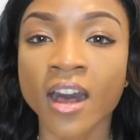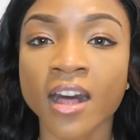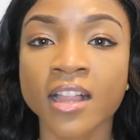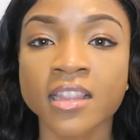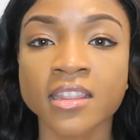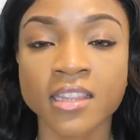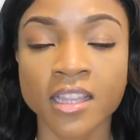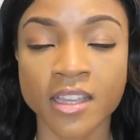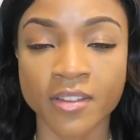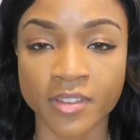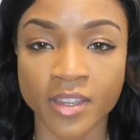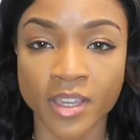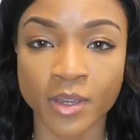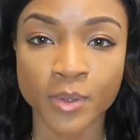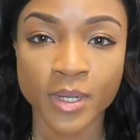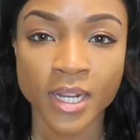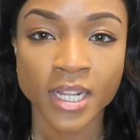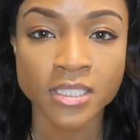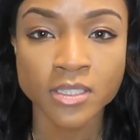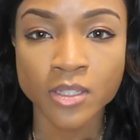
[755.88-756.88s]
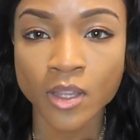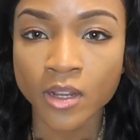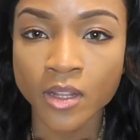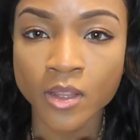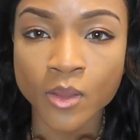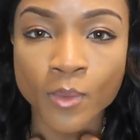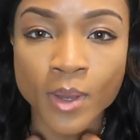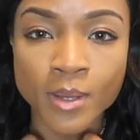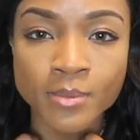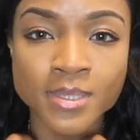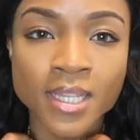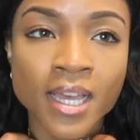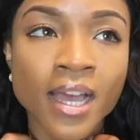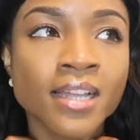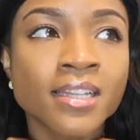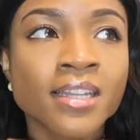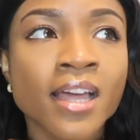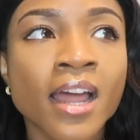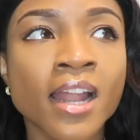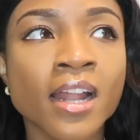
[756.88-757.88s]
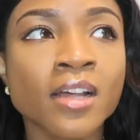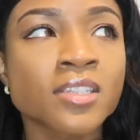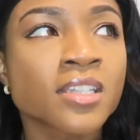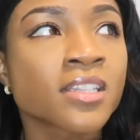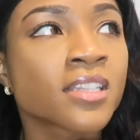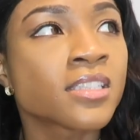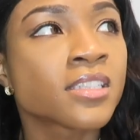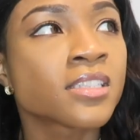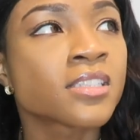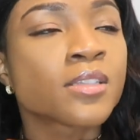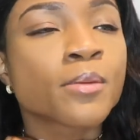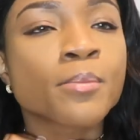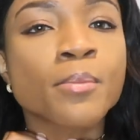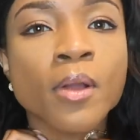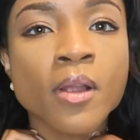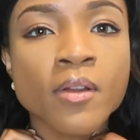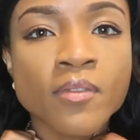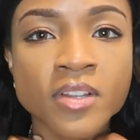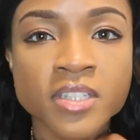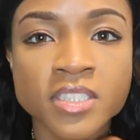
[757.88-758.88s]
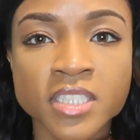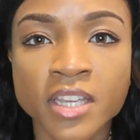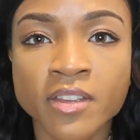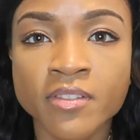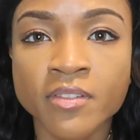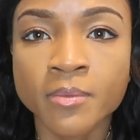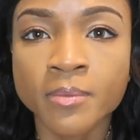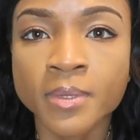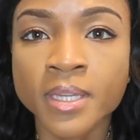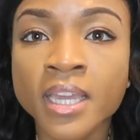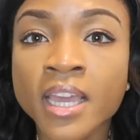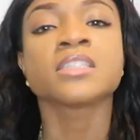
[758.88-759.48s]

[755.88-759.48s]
I love it. When I saw it on the website, I died. I was like, this is the perfect chain for me.